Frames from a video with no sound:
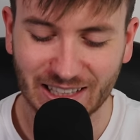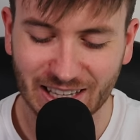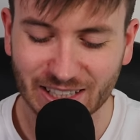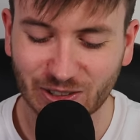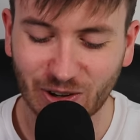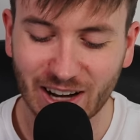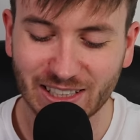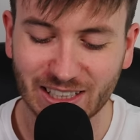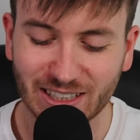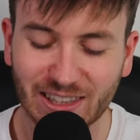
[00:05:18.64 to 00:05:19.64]
That's
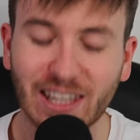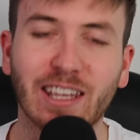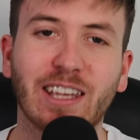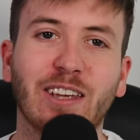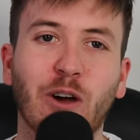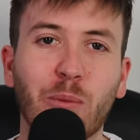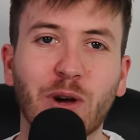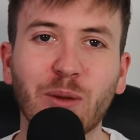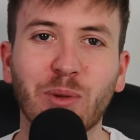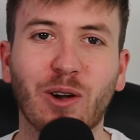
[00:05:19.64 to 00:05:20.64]
crazy. I'm
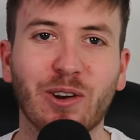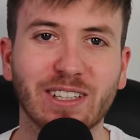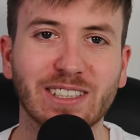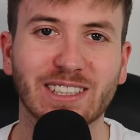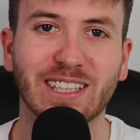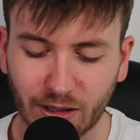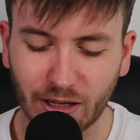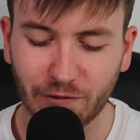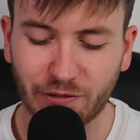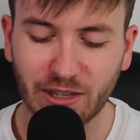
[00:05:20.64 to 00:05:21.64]
going to be honest.
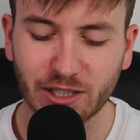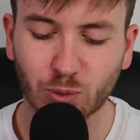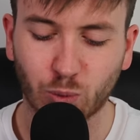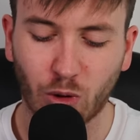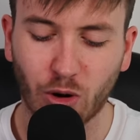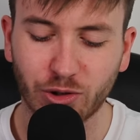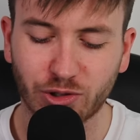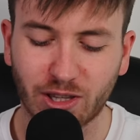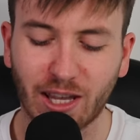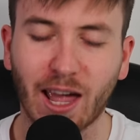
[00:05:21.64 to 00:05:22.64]
If this
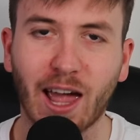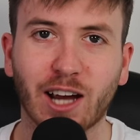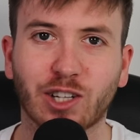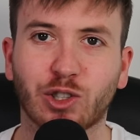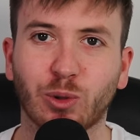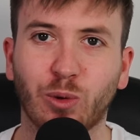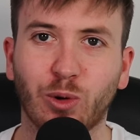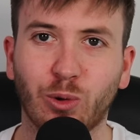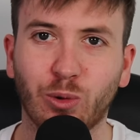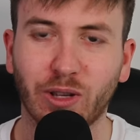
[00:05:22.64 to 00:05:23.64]
was the
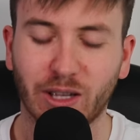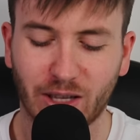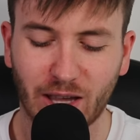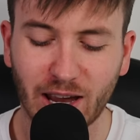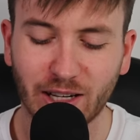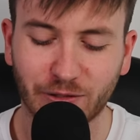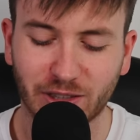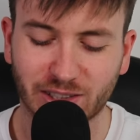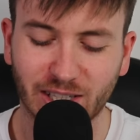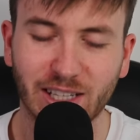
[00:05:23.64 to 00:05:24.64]
actual end of
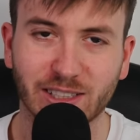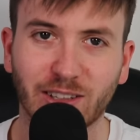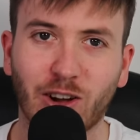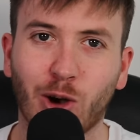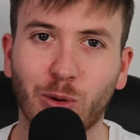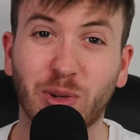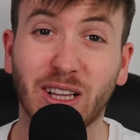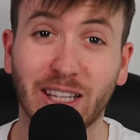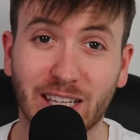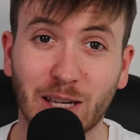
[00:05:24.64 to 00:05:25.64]
the season, I would be
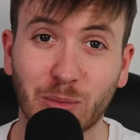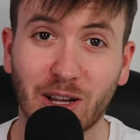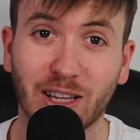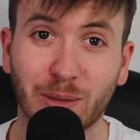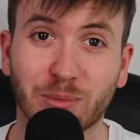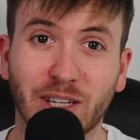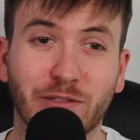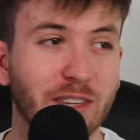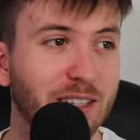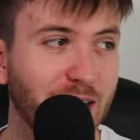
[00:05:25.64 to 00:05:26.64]
licking my lips.
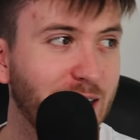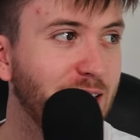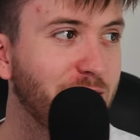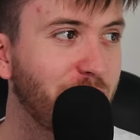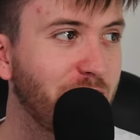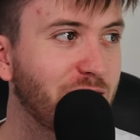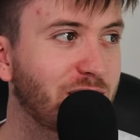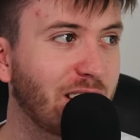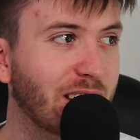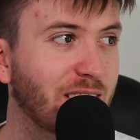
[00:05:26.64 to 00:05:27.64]
If the D's finish
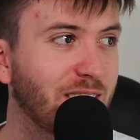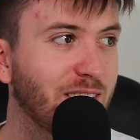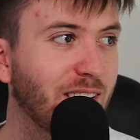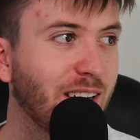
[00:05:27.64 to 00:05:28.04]
second